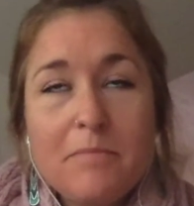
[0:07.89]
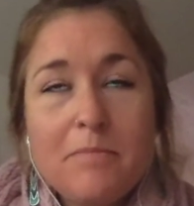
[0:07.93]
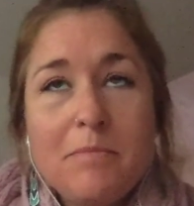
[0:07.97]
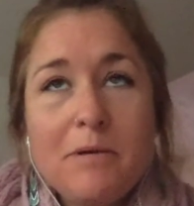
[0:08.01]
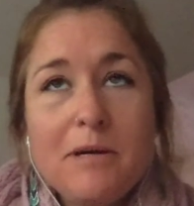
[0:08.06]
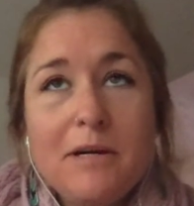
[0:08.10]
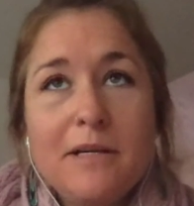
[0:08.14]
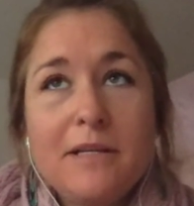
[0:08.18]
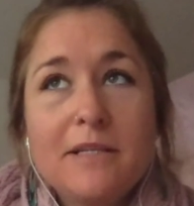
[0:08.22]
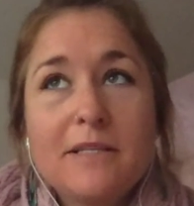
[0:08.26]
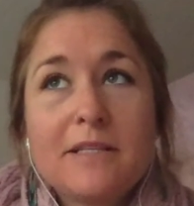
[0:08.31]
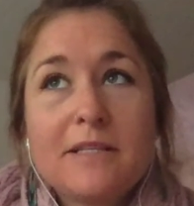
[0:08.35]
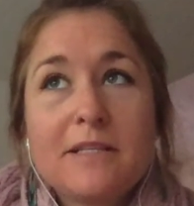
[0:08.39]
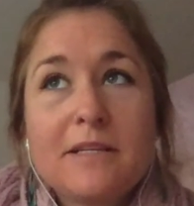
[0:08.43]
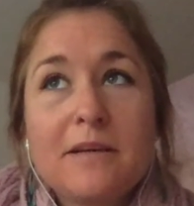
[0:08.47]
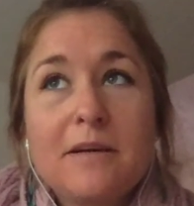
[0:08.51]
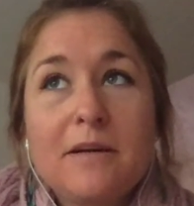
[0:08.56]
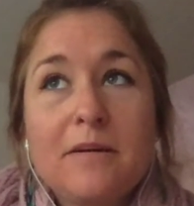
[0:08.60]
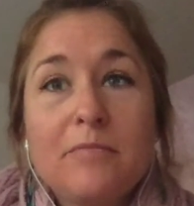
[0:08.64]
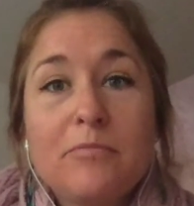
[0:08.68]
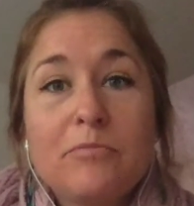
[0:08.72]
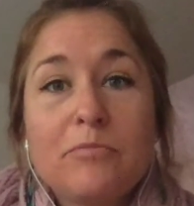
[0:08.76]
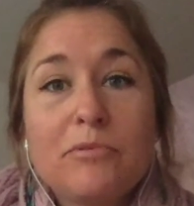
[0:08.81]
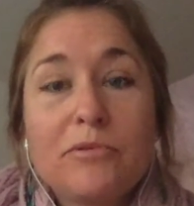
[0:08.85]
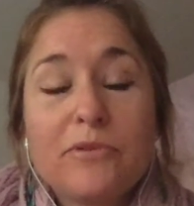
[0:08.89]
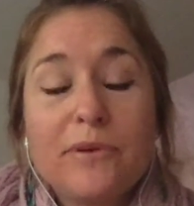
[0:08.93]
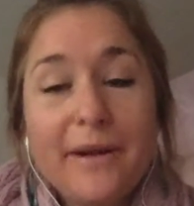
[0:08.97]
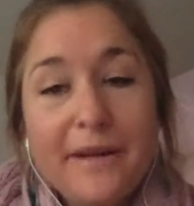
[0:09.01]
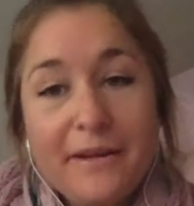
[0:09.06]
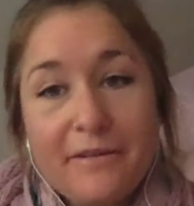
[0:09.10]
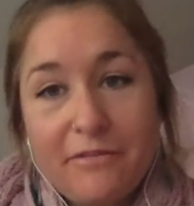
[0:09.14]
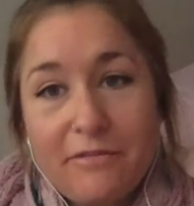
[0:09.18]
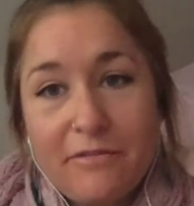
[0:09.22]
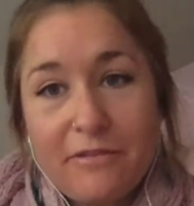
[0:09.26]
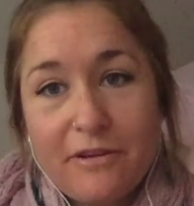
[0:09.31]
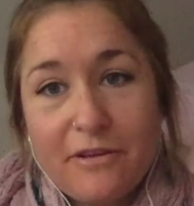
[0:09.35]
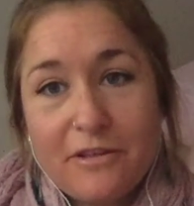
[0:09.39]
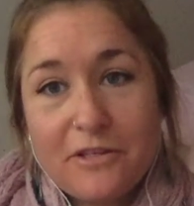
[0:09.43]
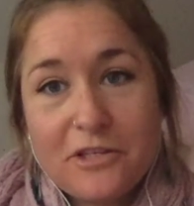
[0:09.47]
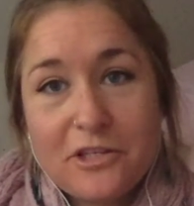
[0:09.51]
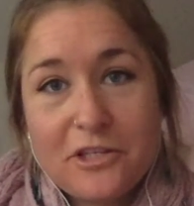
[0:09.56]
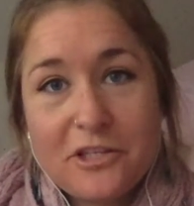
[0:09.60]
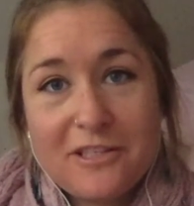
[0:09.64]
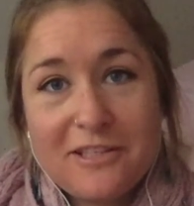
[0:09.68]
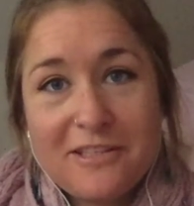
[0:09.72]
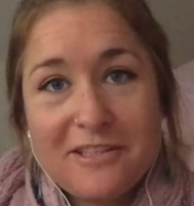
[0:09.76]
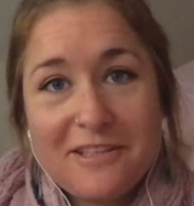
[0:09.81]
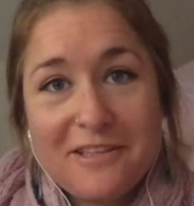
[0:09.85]
but brain
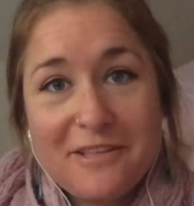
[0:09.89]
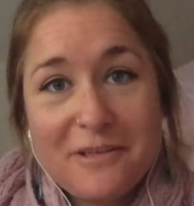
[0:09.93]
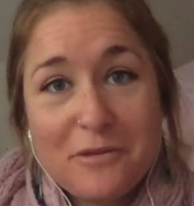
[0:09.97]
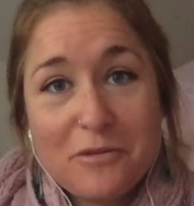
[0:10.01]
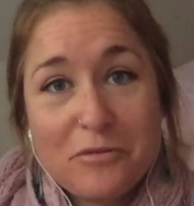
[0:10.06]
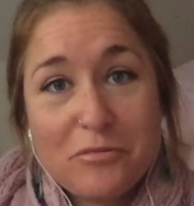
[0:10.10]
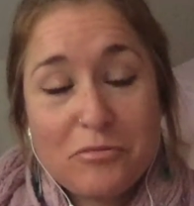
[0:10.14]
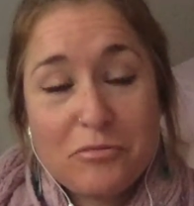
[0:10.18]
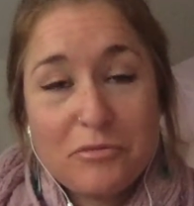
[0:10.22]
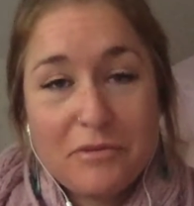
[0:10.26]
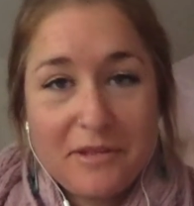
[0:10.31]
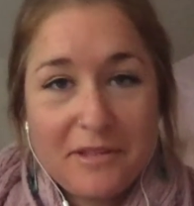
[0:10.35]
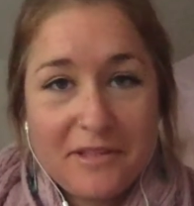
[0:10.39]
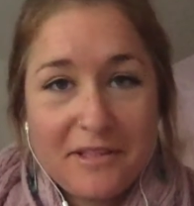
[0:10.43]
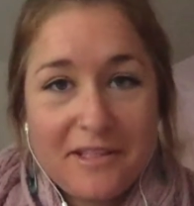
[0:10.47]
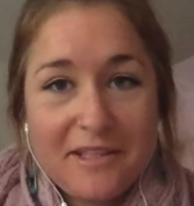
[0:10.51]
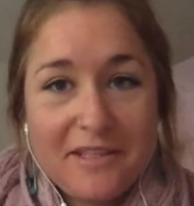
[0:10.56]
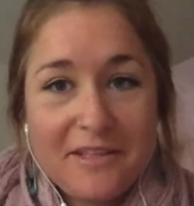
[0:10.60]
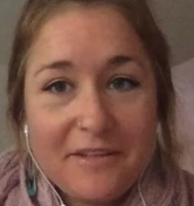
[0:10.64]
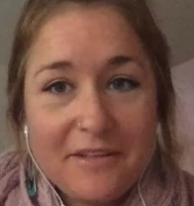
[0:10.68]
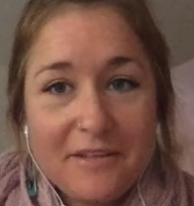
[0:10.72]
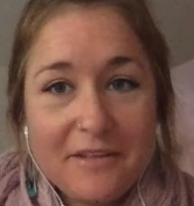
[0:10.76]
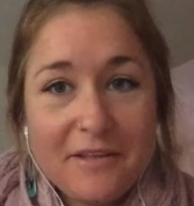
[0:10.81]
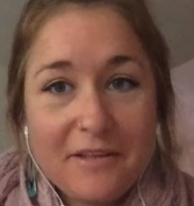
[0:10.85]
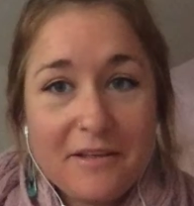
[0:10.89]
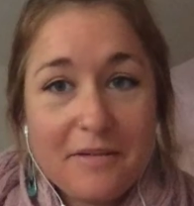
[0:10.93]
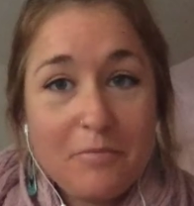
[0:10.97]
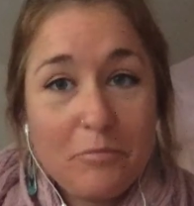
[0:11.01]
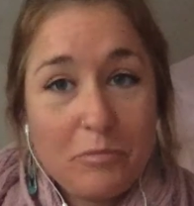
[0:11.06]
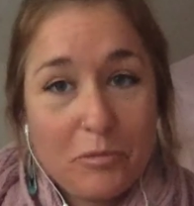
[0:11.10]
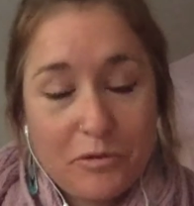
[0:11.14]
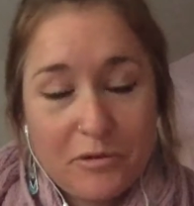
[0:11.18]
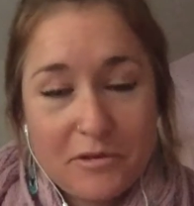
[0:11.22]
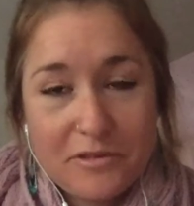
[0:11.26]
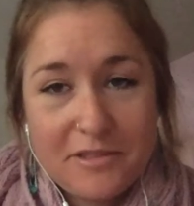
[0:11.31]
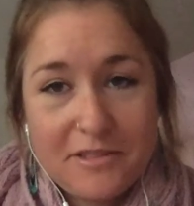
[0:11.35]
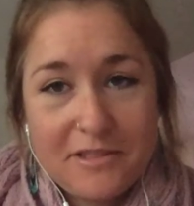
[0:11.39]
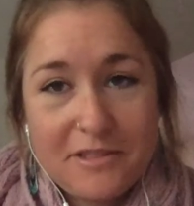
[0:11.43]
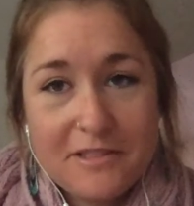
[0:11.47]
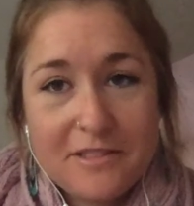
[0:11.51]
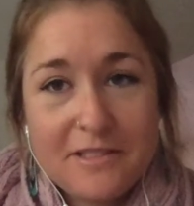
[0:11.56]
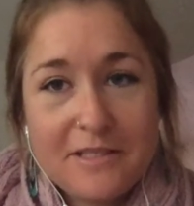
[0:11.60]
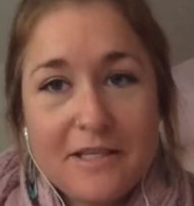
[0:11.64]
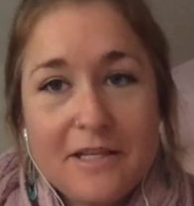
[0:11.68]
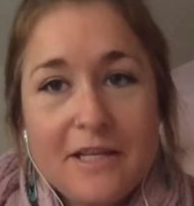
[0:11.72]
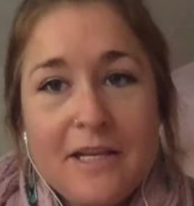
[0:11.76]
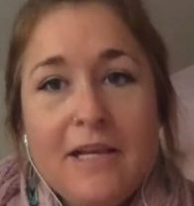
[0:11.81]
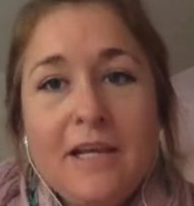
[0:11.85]
function is really important.